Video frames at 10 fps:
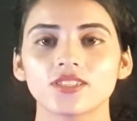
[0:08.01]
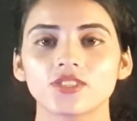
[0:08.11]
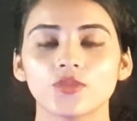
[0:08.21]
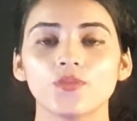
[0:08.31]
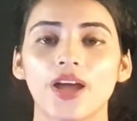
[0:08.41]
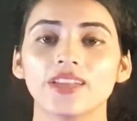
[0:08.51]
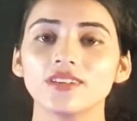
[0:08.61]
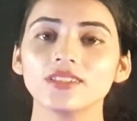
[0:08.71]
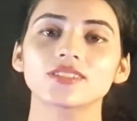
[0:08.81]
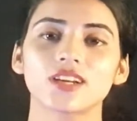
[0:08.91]
So,
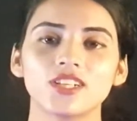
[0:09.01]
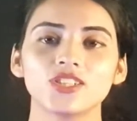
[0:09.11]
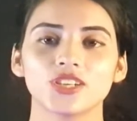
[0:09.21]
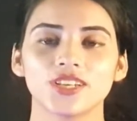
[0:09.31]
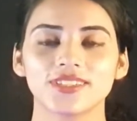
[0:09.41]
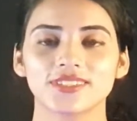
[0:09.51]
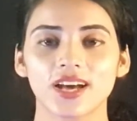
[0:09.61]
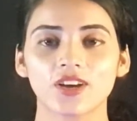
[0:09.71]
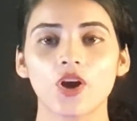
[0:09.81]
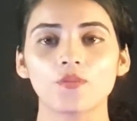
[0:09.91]
binary search is
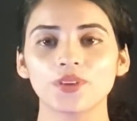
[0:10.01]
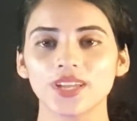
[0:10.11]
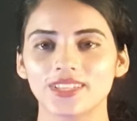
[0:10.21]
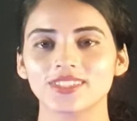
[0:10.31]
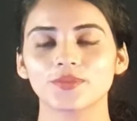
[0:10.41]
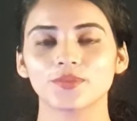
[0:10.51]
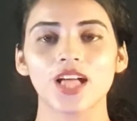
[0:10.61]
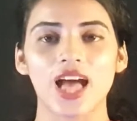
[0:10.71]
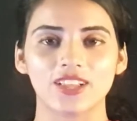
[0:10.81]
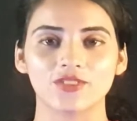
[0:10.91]
a
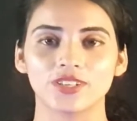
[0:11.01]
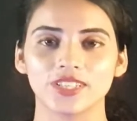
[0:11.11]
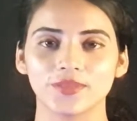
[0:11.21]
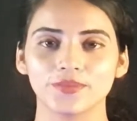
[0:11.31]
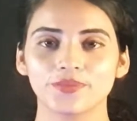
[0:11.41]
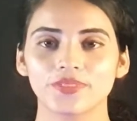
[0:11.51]
comprehensible algorithm.